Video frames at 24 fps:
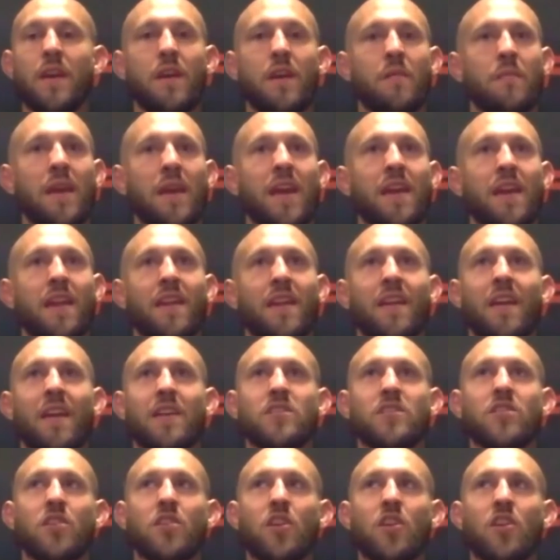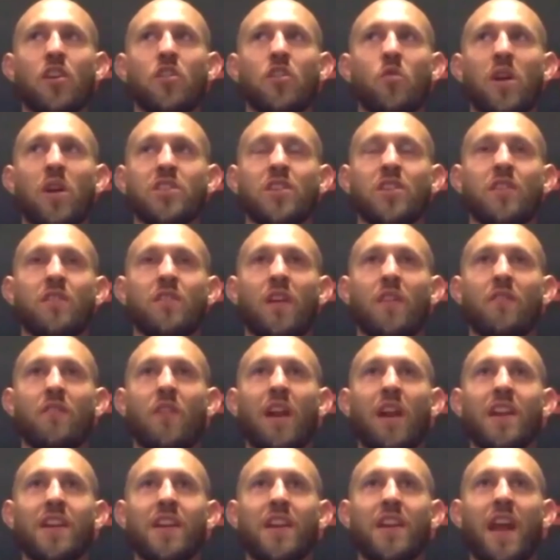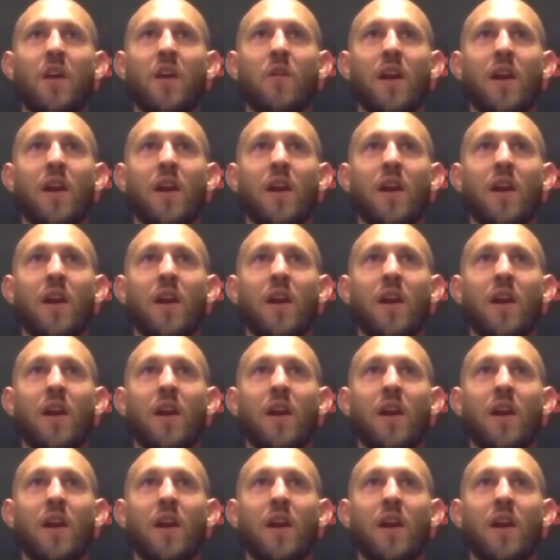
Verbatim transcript: Man, that's a good question. Right now,